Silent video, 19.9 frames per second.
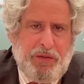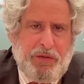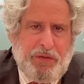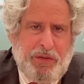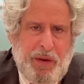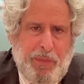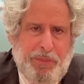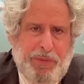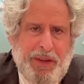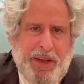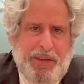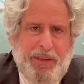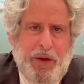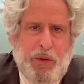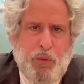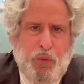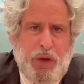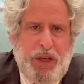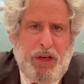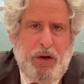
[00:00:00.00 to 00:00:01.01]
is something
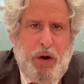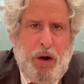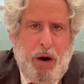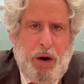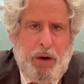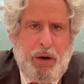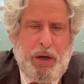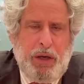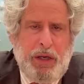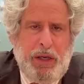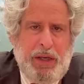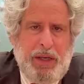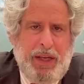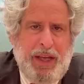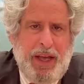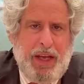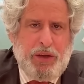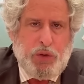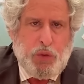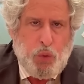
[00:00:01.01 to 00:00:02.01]
that we are
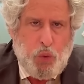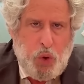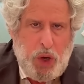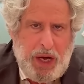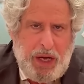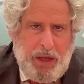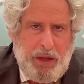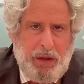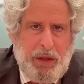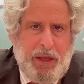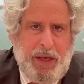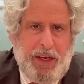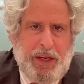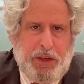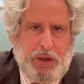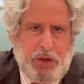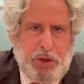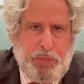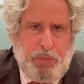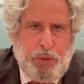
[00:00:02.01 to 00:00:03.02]
as well
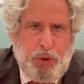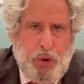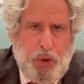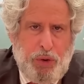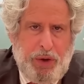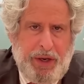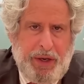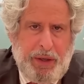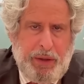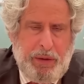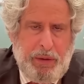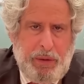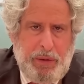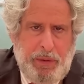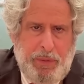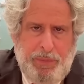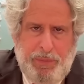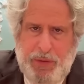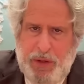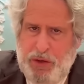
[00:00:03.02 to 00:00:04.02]
exploring.
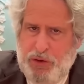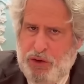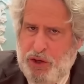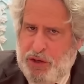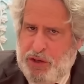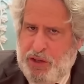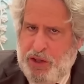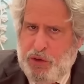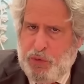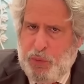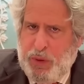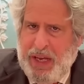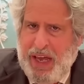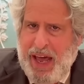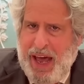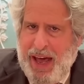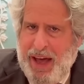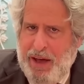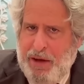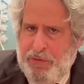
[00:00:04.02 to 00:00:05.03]
Just as we
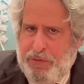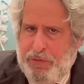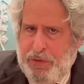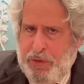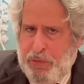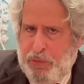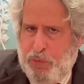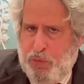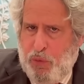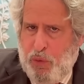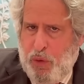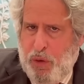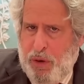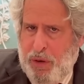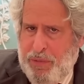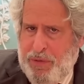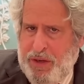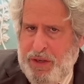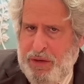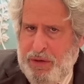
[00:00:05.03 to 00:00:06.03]
have
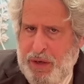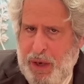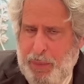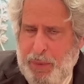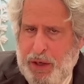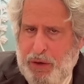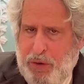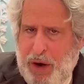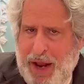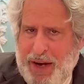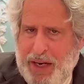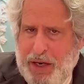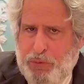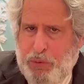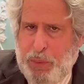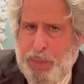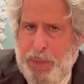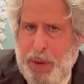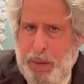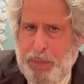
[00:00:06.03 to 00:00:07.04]
for the Democratic
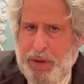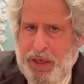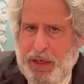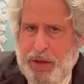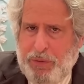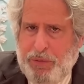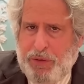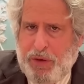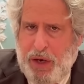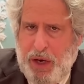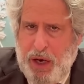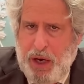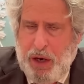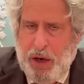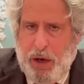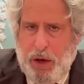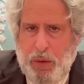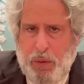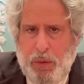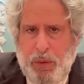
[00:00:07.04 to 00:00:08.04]
Republic of
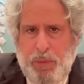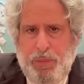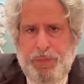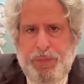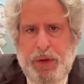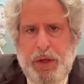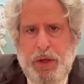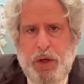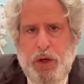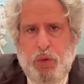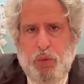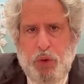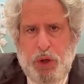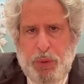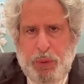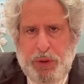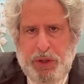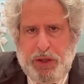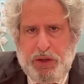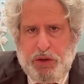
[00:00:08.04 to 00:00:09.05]
Congo, we
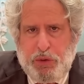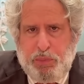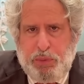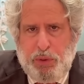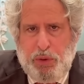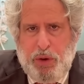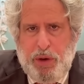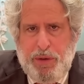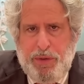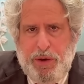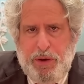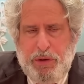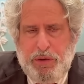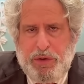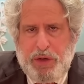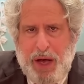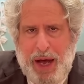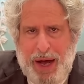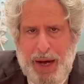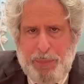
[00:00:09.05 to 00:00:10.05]
will explore
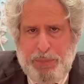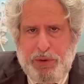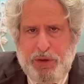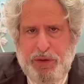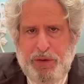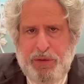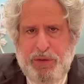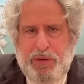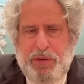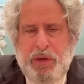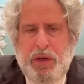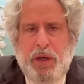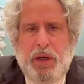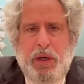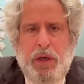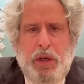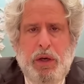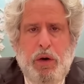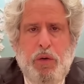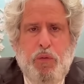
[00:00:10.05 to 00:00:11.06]
those options
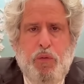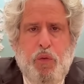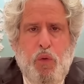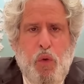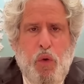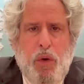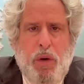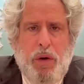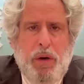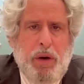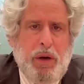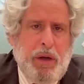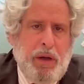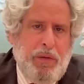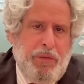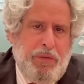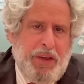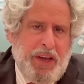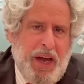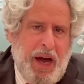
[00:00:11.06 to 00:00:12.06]
for
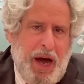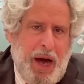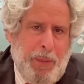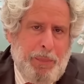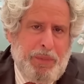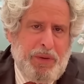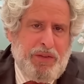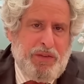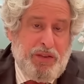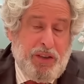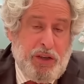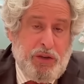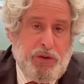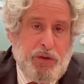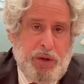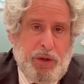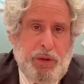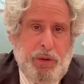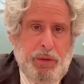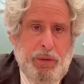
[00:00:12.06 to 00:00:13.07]
the
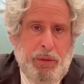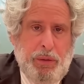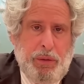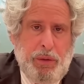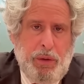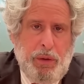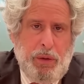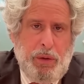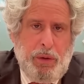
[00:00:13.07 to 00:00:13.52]
opposition,